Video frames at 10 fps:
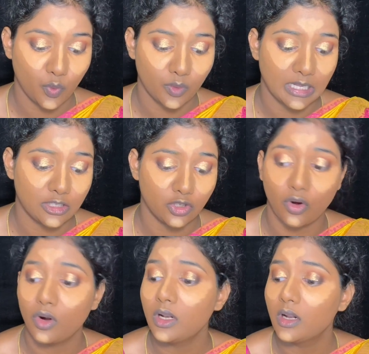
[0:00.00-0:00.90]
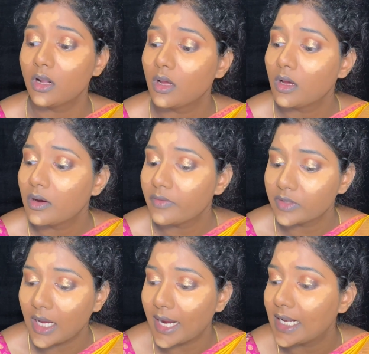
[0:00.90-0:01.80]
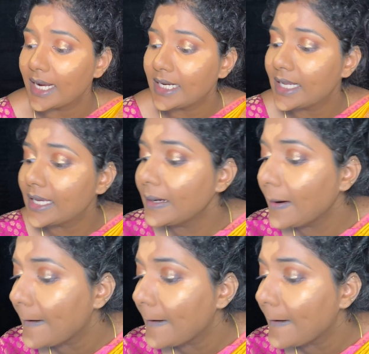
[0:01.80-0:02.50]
That's all for the highlighting.